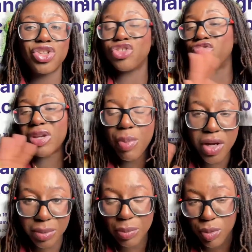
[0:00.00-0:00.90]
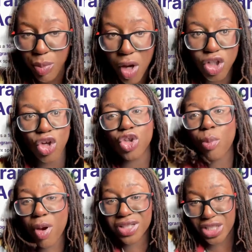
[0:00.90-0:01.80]
you're just reposting people's posts, so you're
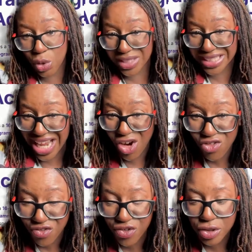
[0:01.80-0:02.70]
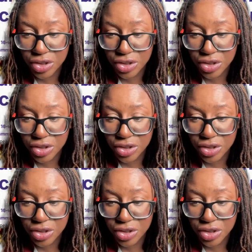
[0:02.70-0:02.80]
not posting yourself,